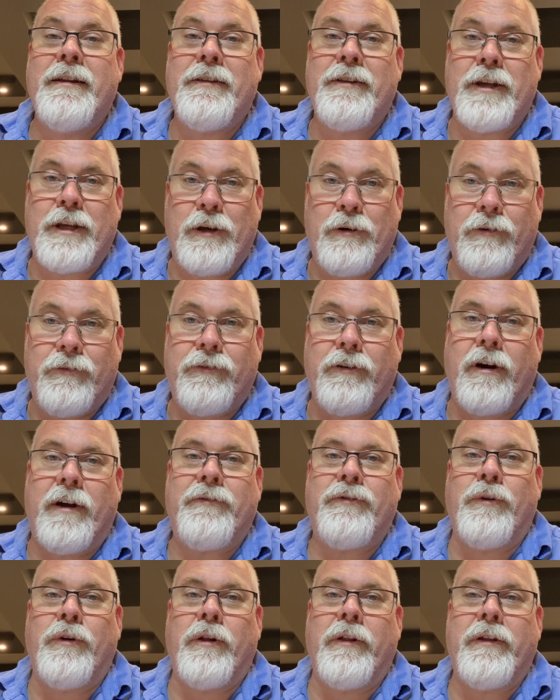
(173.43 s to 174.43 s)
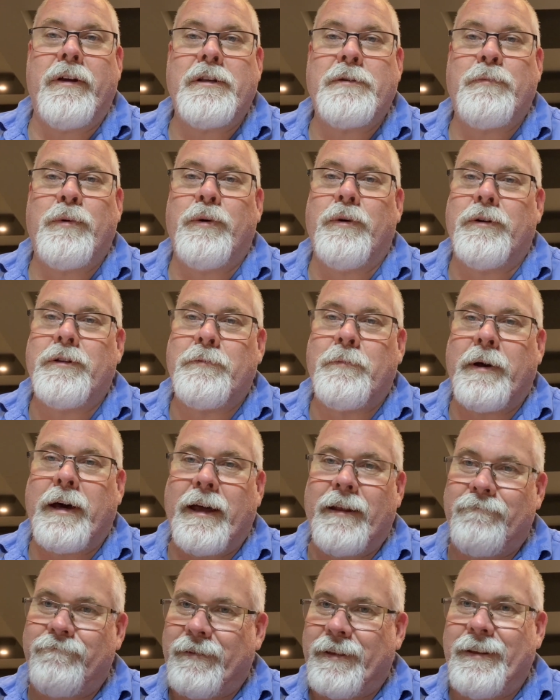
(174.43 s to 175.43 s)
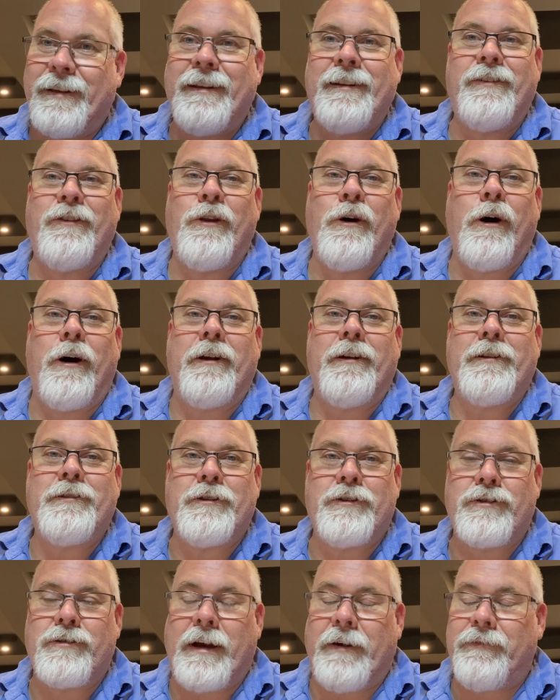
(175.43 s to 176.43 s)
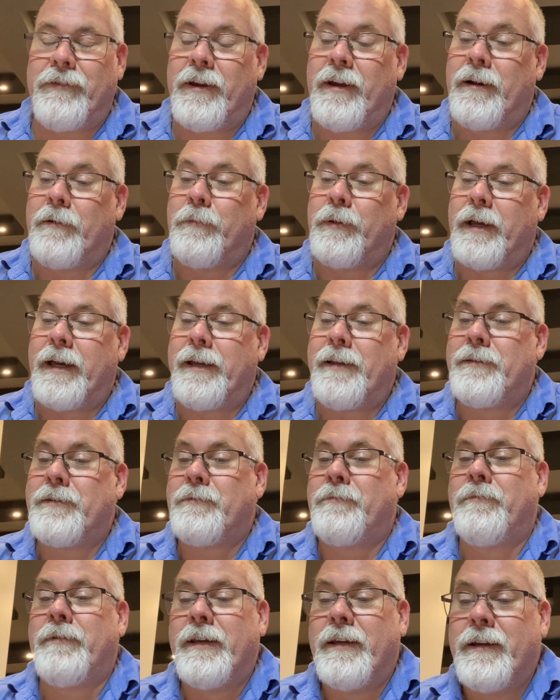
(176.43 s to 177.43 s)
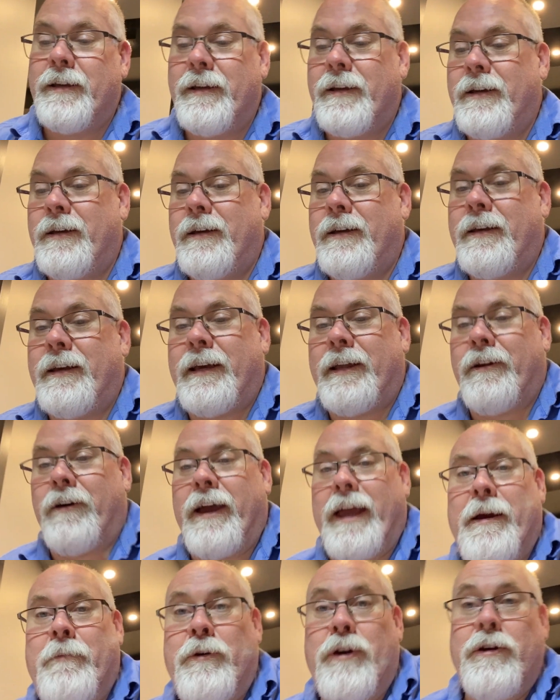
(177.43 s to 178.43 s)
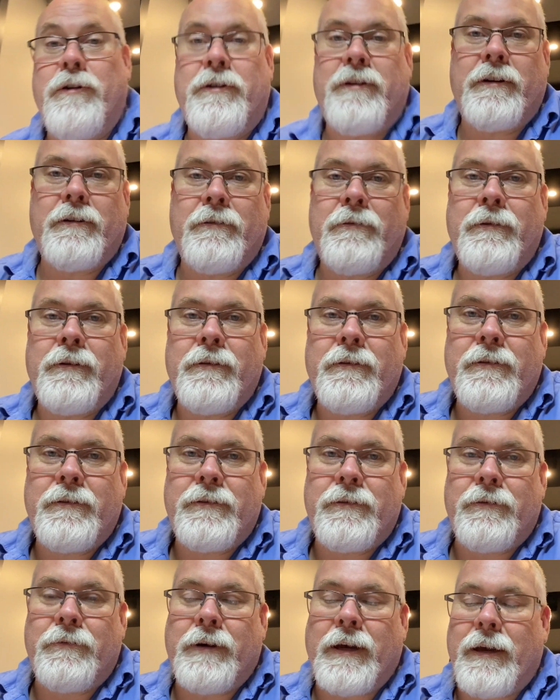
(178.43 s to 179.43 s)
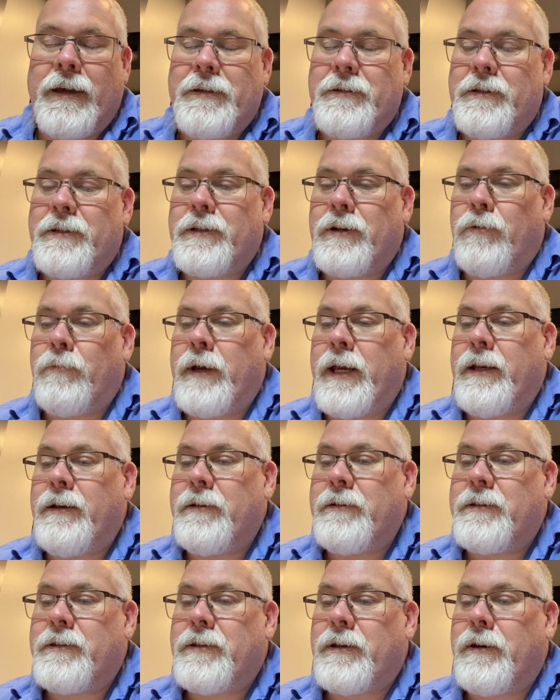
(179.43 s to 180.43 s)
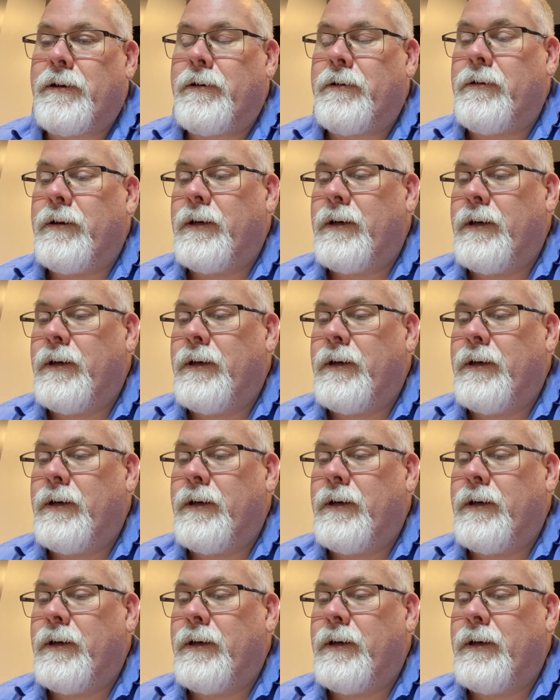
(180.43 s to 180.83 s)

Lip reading: that you were fine for all of those boards, but not. It's a trap for young players, and I am new to SSL maintenance, so